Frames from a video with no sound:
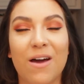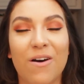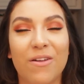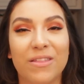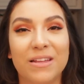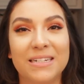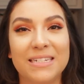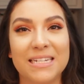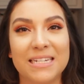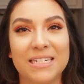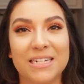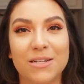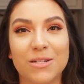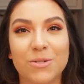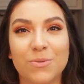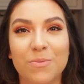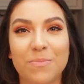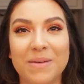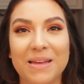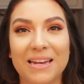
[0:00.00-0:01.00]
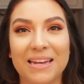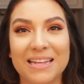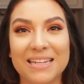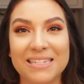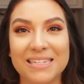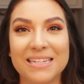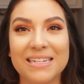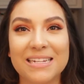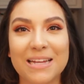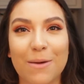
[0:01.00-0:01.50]
All the details will be
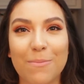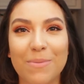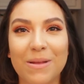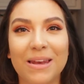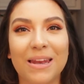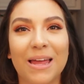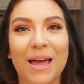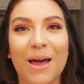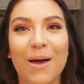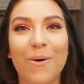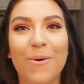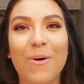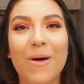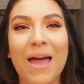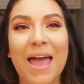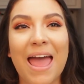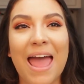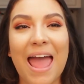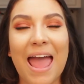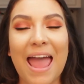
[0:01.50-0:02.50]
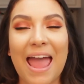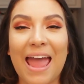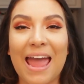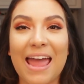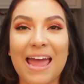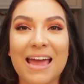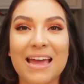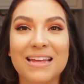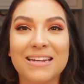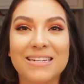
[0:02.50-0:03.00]
listed down below,
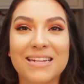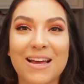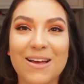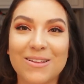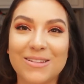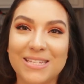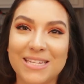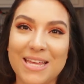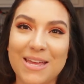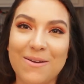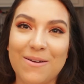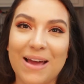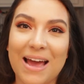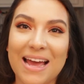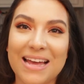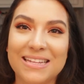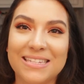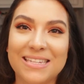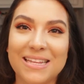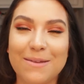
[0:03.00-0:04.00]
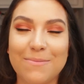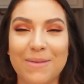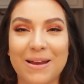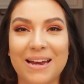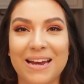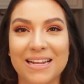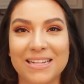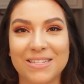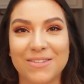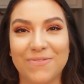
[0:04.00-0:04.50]
and I'll see you guys in my
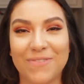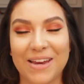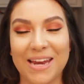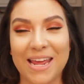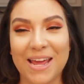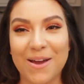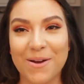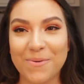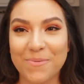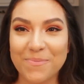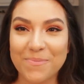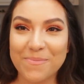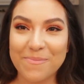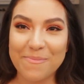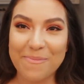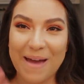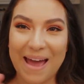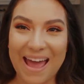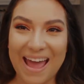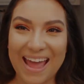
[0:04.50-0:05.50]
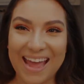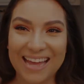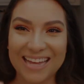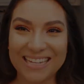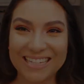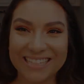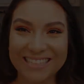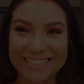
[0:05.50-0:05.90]
next video. Bye.